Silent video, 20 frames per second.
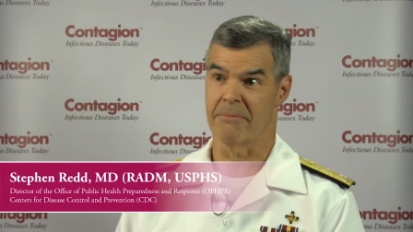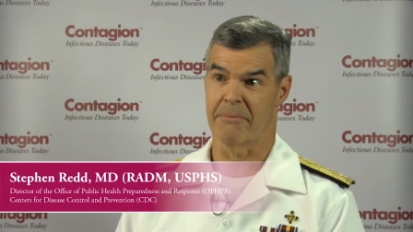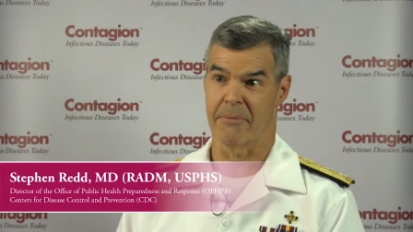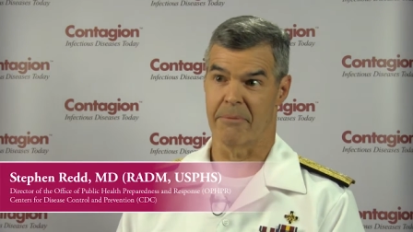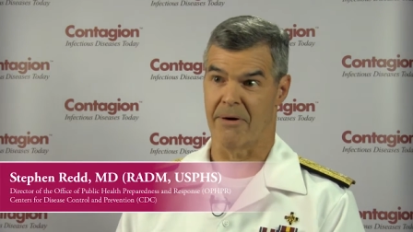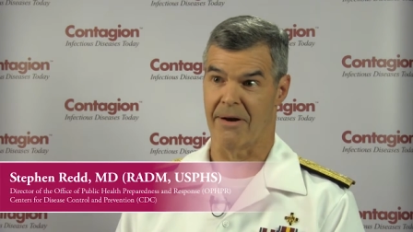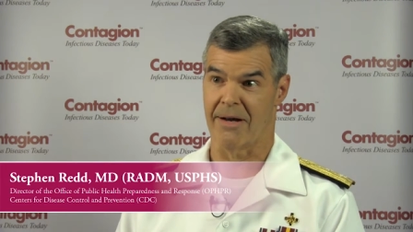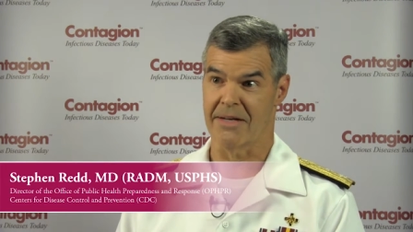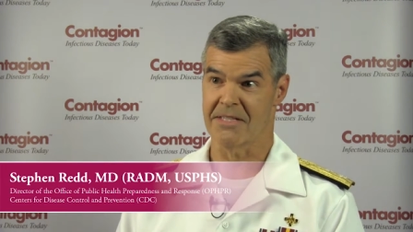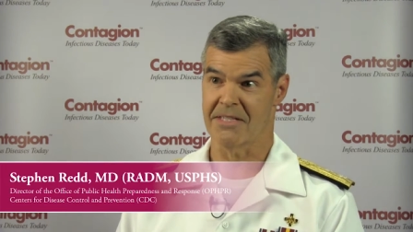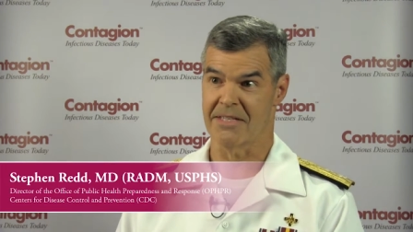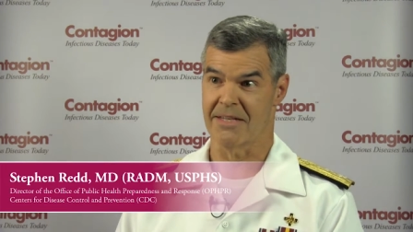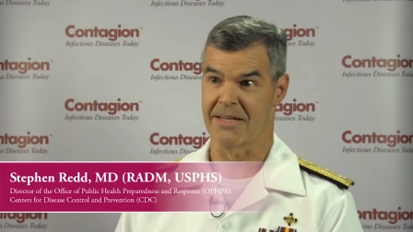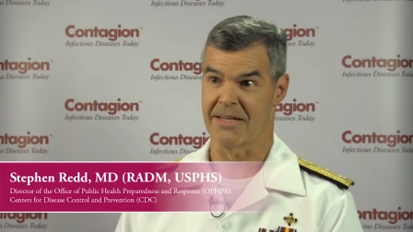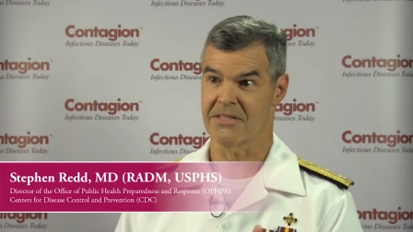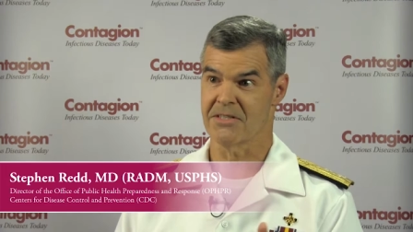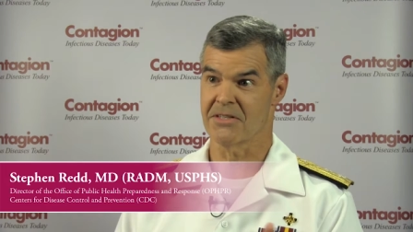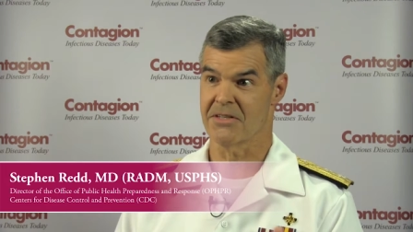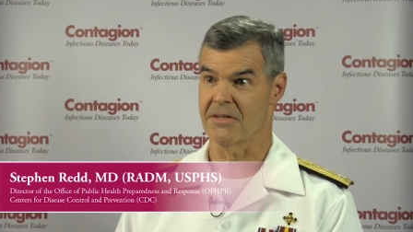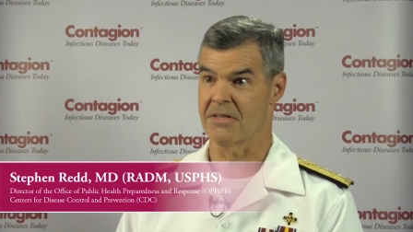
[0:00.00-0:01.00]

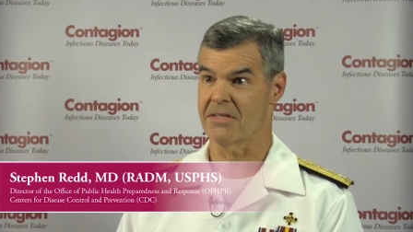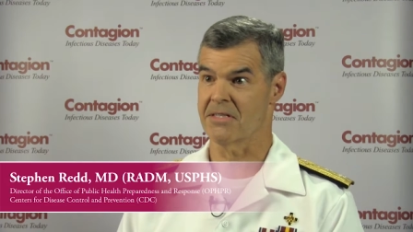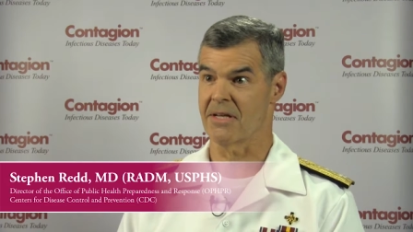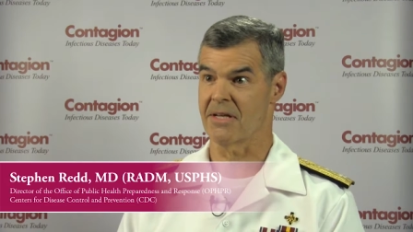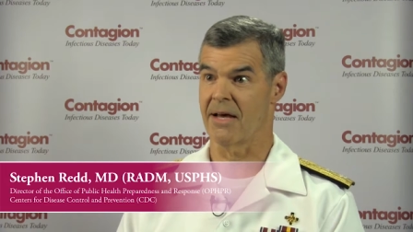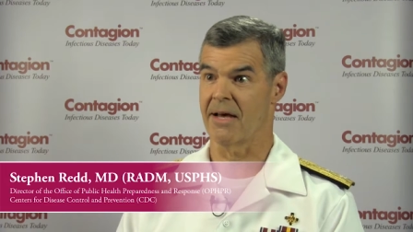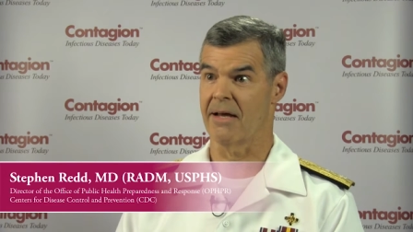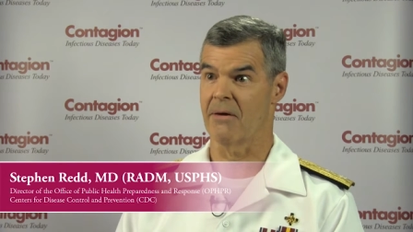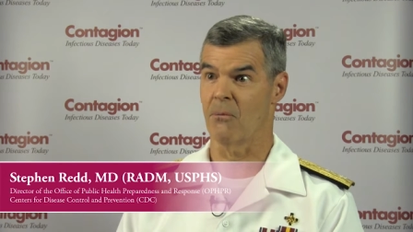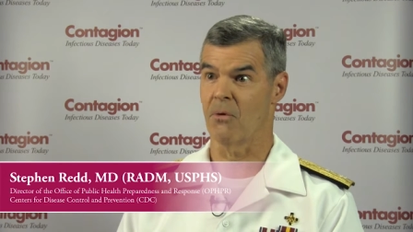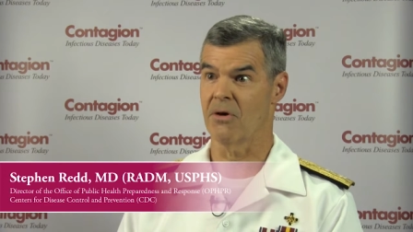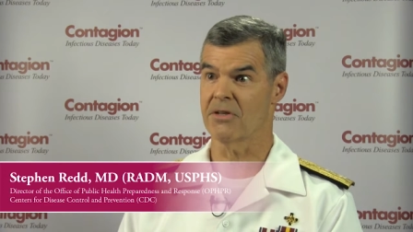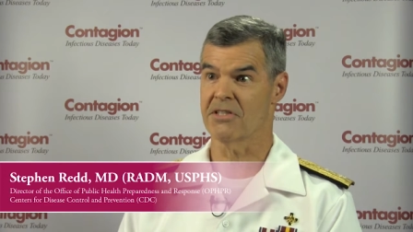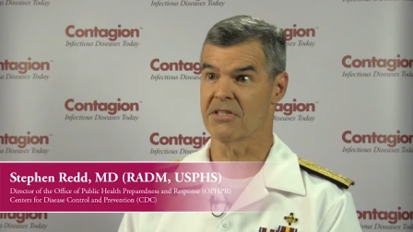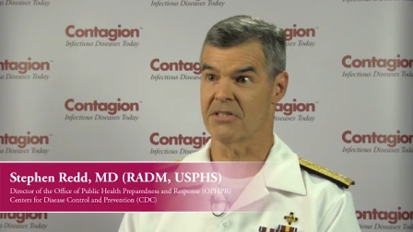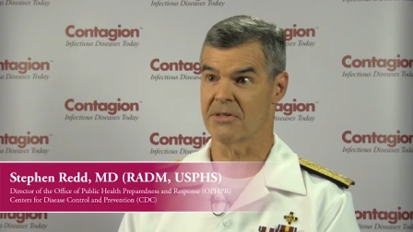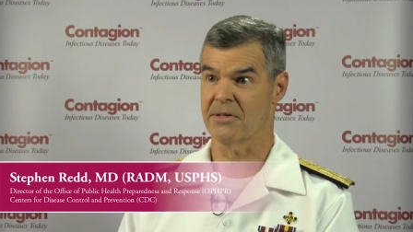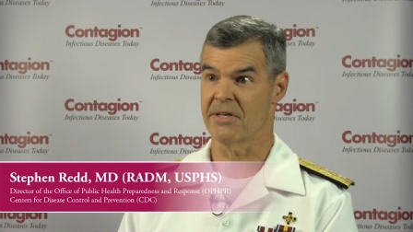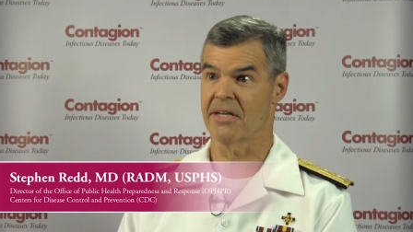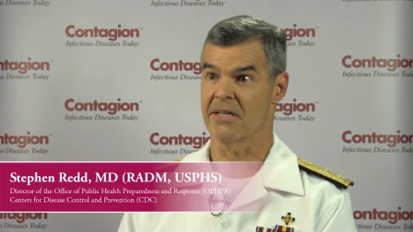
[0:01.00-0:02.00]
process to decide what
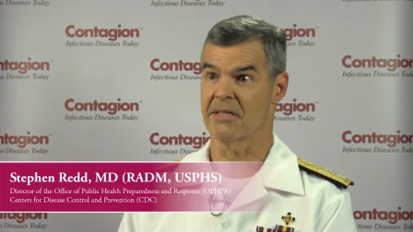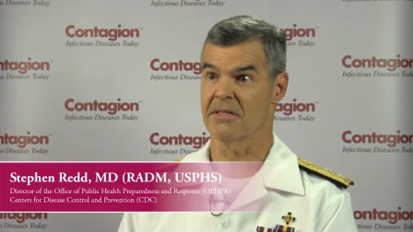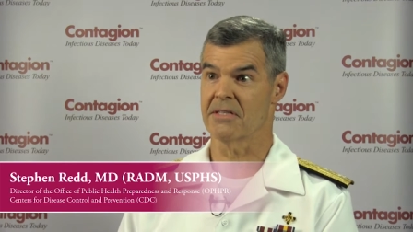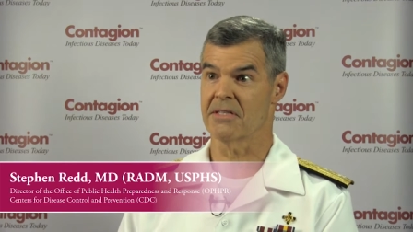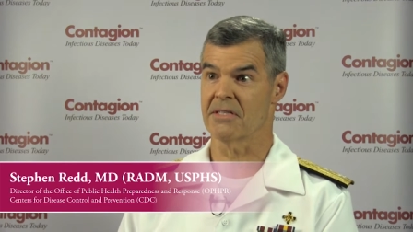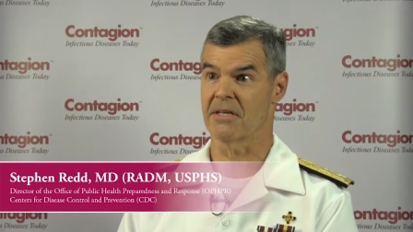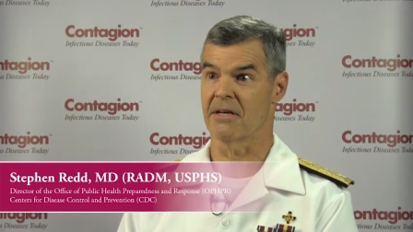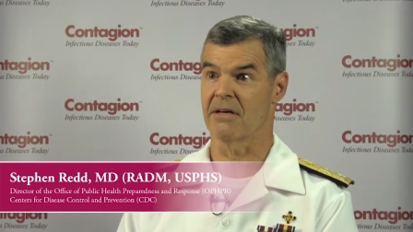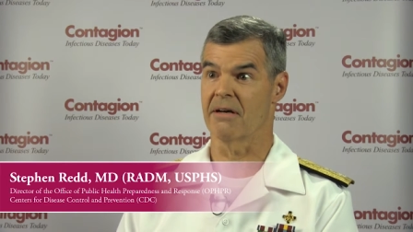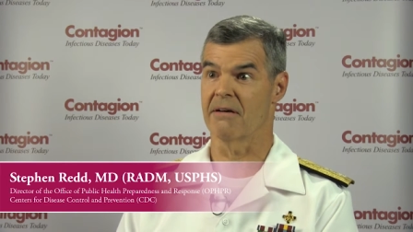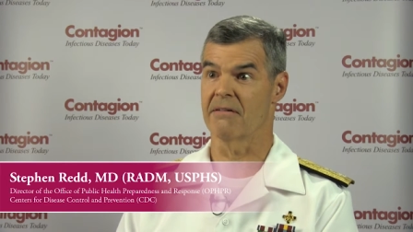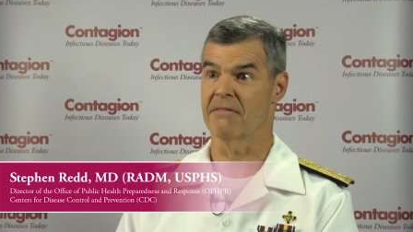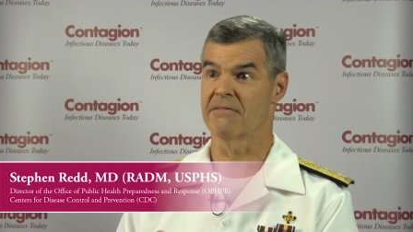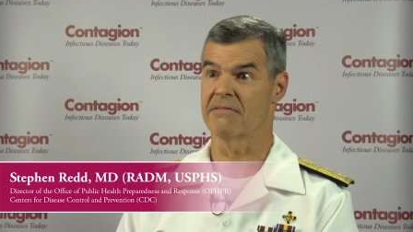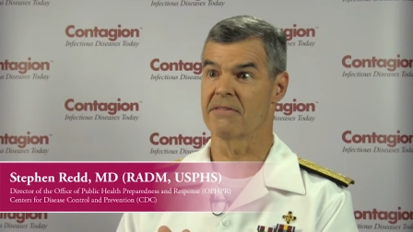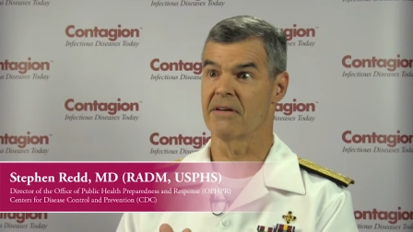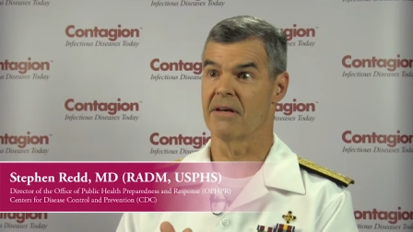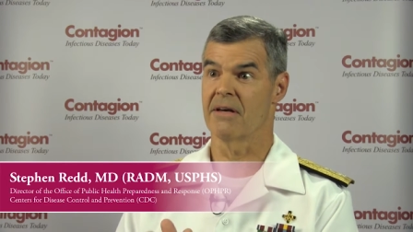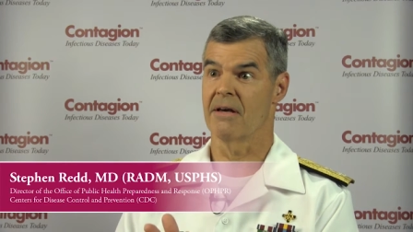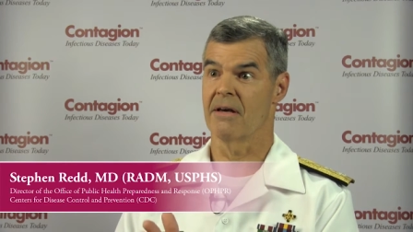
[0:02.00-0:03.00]
strains
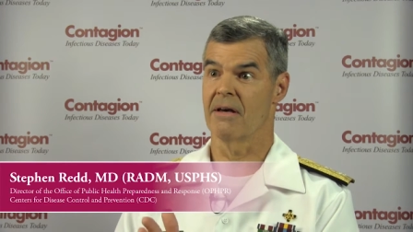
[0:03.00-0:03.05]
of